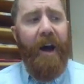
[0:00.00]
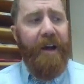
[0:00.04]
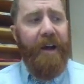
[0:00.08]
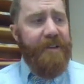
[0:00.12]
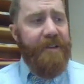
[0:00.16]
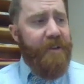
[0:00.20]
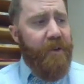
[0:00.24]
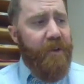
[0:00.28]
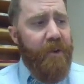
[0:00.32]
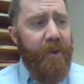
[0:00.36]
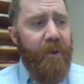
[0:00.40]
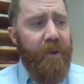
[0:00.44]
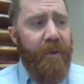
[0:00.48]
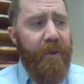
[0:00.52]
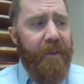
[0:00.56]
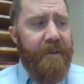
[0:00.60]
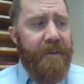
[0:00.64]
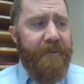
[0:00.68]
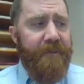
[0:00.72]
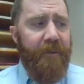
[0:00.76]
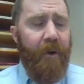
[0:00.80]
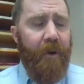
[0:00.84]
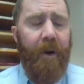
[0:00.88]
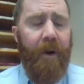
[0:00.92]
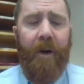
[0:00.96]
So you do this
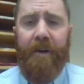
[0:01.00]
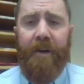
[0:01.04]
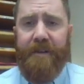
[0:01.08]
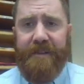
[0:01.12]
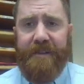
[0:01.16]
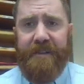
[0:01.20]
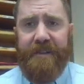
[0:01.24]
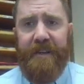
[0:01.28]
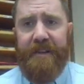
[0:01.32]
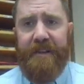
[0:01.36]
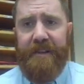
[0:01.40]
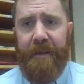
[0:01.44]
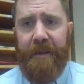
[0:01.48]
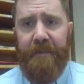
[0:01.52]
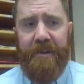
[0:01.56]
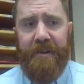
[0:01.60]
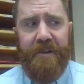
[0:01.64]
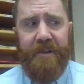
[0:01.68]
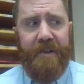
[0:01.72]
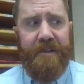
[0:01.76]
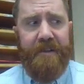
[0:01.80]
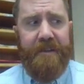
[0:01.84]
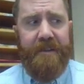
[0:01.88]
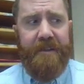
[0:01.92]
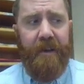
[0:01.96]
for all 6
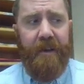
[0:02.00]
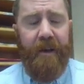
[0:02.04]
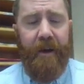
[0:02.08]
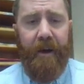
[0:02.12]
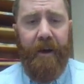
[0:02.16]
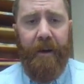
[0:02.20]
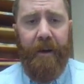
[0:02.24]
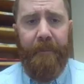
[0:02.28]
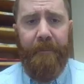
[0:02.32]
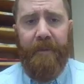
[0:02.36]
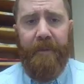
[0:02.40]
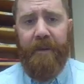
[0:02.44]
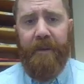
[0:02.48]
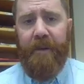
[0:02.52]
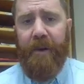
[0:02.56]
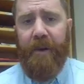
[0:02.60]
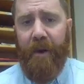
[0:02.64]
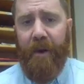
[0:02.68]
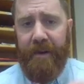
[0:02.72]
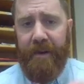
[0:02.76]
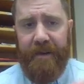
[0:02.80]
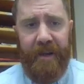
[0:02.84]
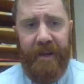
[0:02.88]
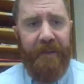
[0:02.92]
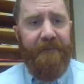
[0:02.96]
images.
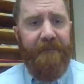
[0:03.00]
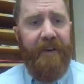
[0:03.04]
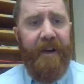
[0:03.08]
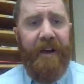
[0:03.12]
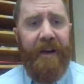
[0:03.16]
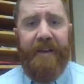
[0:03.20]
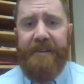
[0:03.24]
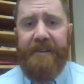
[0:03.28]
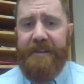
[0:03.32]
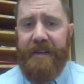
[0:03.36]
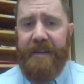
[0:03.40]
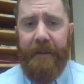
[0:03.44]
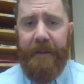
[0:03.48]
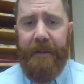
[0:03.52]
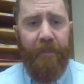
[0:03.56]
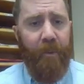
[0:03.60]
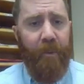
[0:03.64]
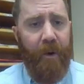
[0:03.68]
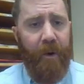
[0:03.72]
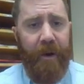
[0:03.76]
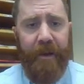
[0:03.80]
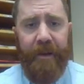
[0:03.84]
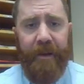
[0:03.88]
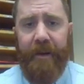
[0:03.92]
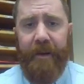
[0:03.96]
Identify step
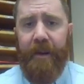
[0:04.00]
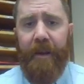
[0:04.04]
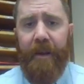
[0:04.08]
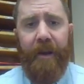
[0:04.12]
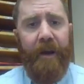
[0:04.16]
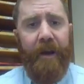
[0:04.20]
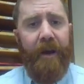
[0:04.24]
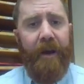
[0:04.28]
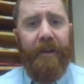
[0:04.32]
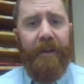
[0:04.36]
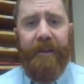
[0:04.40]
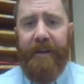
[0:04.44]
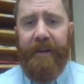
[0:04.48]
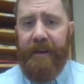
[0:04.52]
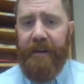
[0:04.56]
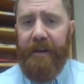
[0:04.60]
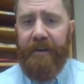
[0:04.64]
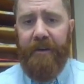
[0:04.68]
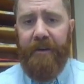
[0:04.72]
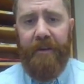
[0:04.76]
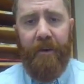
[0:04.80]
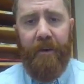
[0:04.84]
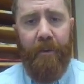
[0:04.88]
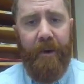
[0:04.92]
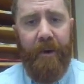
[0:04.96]
1, linking it
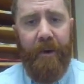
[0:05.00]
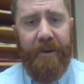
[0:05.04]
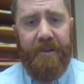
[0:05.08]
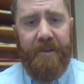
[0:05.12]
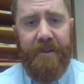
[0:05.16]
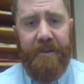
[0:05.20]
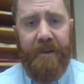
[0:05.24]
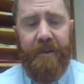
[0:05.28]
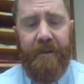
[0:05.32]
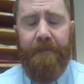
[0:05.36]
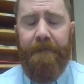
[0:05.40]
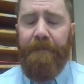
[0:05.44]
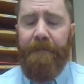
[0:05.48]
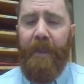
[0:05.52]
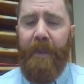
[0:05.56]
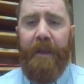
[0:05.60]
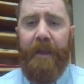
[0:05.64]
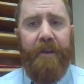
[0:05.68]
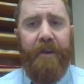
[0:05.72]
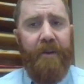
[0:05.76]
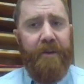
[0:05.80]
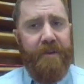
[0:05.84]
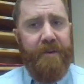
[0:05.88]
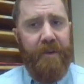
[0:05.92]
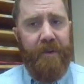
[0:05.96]
to the question,
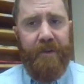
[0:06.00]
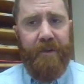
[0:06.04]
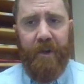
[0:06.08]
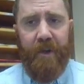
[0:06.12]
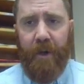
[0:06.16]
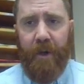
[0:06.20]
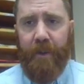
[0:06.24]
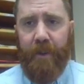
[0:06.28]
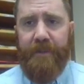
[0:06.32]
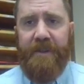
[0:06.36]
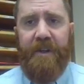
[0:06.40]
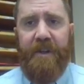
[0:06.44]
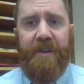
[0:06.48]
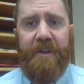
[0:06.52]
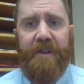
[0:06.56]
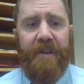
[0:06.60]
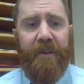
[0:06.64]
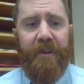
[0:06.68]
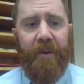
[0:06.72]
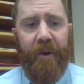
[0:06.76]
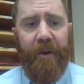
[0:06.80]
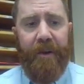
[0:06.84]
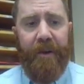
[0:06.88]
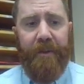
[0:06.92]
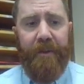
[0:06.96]
using the terms, using
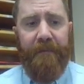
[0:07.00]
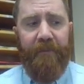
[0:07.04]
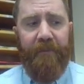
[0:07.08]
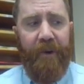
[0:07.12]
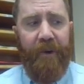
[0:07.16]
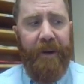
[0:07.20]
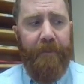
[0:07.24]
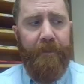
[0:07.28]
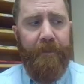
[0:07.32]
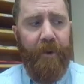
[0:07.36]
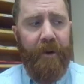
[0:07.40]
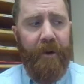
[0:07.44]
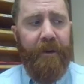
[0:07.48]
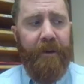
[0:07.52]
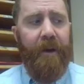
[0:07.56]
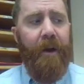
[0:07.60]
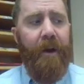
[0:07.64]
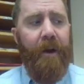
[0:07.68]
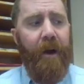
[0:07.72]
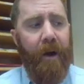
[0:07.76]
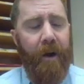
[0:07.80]
the curriculum framework.